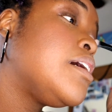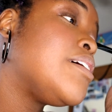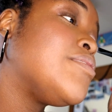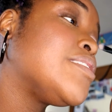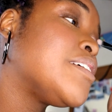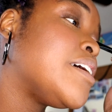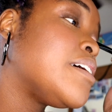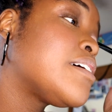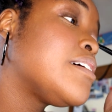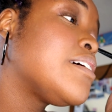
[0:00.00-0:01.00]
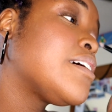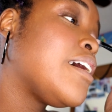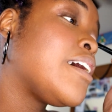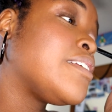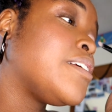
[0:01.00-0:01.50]
And I was like,
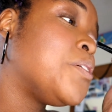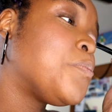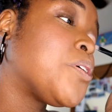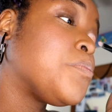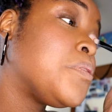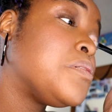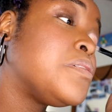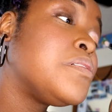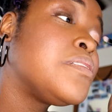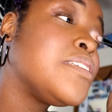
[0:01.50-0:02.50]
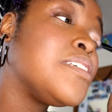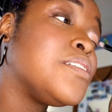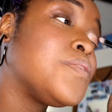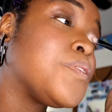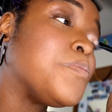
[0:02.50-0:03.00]
I love purple. This
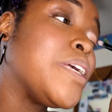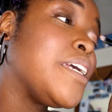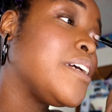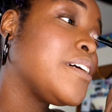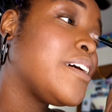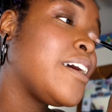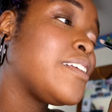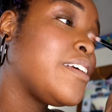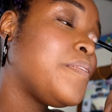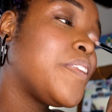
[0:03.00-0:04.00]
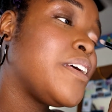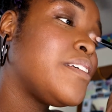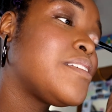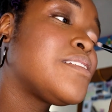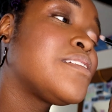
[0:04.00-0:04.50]
is for me. I love
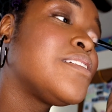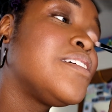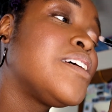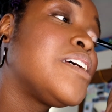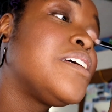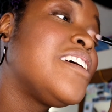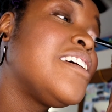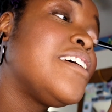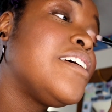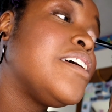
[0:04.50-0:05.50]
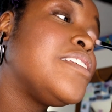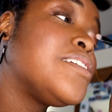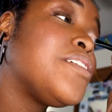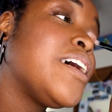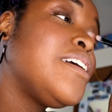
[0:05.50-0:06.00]
this. And
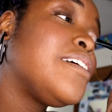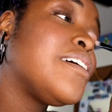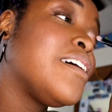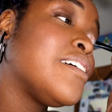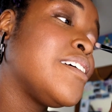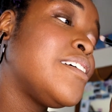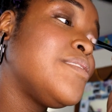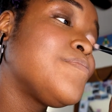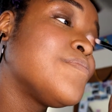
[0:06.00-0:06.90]
so I got it,